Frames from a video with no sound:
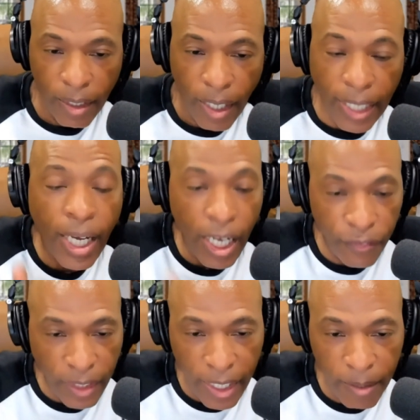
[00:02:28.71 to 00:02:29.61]
at
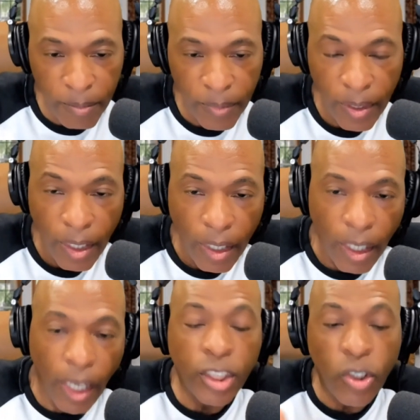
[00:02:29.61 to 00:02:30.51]
halftime
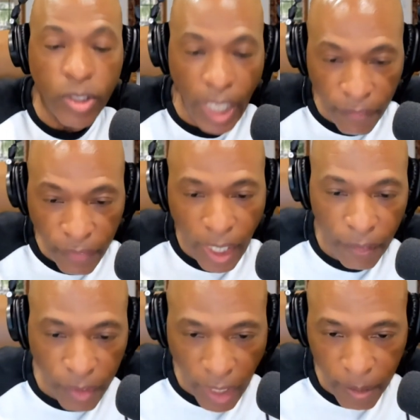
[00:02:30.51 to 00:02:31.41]
and just after
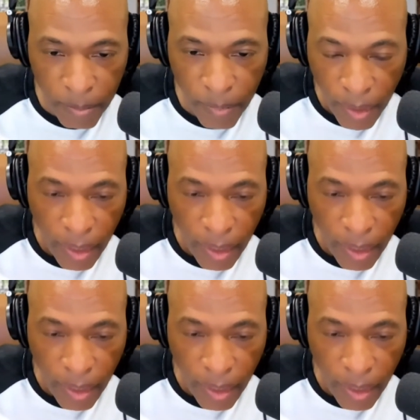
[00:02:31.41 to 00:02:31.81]
halftime,